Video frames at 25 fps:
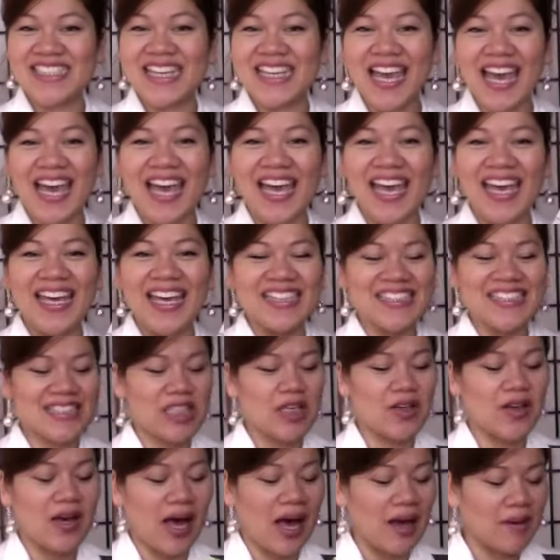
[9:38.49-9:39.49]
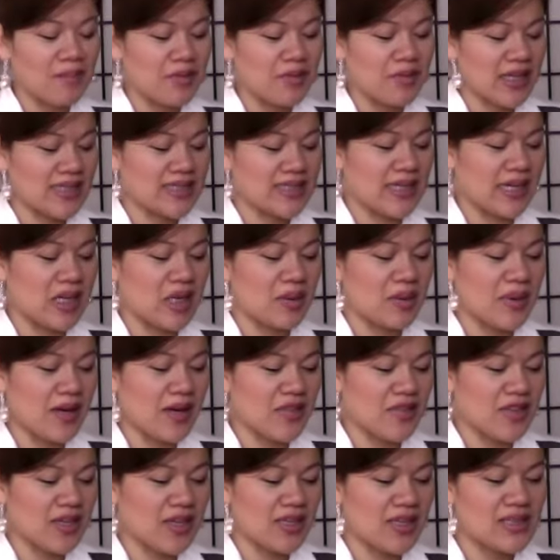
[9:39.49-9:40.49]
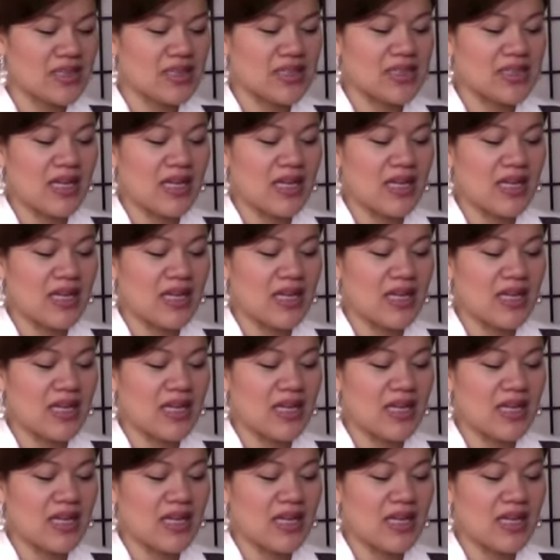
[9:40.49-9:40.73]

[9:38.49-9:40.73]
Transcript: Yay! So I'm pretty excited about this.